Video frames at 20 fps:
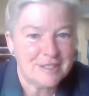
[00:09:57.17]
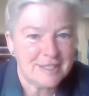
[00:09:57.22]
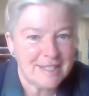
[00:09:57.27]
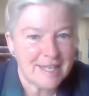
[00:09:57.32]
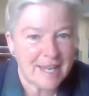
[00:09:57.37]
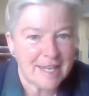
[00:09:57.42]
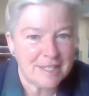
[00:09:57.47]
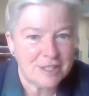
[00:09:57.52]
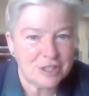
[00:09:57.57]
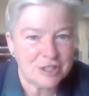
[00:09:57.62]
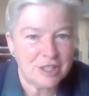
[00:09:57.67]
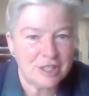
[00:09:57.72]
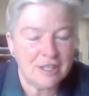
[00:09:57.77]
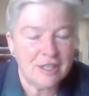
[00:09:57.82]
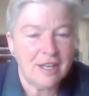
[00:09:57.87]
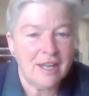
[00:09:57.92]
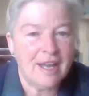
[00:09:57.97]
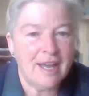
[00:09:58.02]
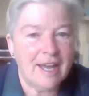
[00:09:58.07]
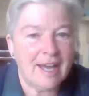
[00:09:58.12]
to
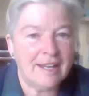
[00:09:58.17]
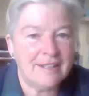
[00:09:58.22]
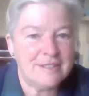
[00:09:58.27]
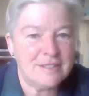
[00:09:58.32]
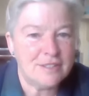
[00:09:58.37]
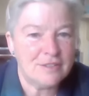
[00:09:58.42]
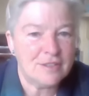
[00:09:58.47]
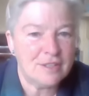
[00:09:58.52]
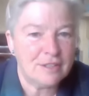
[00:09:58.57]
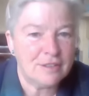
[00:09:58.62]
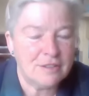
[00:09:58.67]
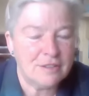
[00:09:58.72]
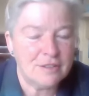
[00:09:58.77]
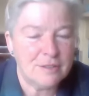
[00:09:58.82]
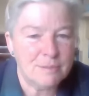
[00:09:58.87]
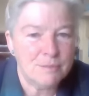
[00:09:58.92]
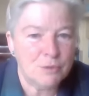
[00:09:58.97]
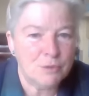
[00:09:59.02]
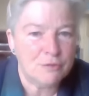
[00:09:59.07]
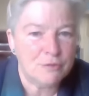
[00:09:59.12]
nature and to the
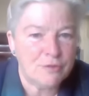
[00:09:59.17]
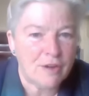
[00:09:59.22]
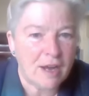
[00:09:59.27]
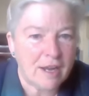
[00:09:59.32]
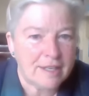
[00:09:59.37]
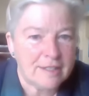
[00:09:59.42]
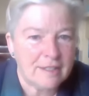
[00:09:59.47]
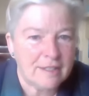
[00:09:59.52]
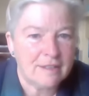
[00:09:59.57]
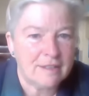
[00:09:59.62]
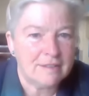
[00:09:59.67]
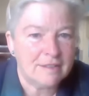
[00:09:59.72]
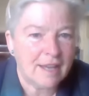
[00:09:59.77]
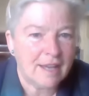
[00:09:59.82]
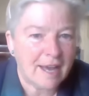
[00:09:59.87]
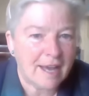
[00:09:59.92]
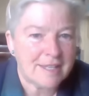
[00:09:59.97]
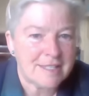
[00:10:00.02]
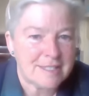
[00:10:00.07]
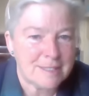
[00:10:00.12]
more finer
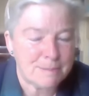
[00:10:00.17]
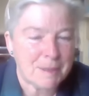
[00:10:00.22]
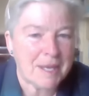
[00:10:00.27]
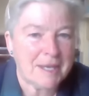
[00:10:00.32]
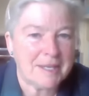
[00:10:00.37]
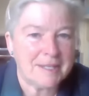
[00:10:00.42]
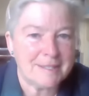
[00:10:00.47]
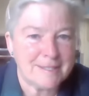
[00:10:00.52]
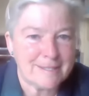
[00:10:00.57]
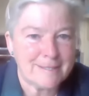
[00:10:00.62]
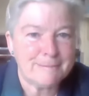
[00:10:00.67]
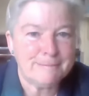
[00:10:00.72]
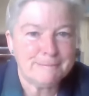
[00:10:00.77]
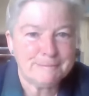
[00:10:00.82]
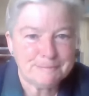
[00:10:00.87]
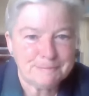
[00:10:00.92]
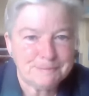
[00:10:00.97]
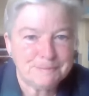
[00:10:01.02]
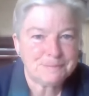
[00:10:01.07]
aspects.